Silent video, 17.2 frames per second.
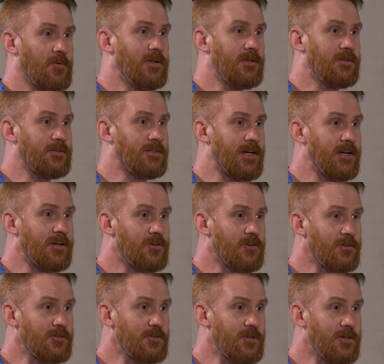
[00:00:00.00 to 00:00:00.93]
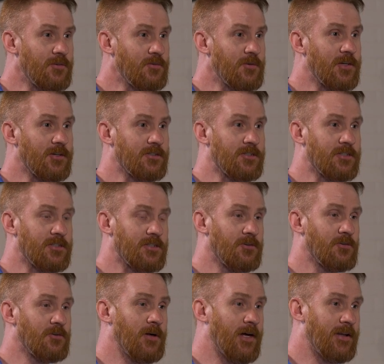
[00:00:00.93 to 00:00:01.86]
Well, Dr. Oswalt, we are
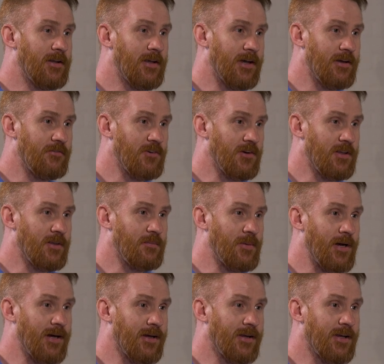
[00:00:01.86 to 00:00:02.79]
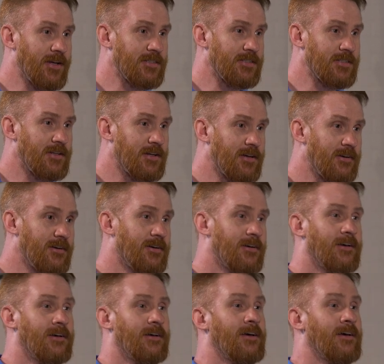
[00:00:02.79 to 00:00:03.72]
so glad to have you on the podcast today.
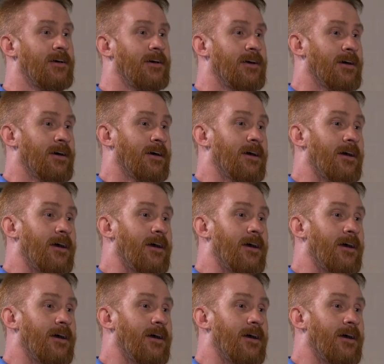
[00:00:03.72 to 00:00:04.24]
Thank you.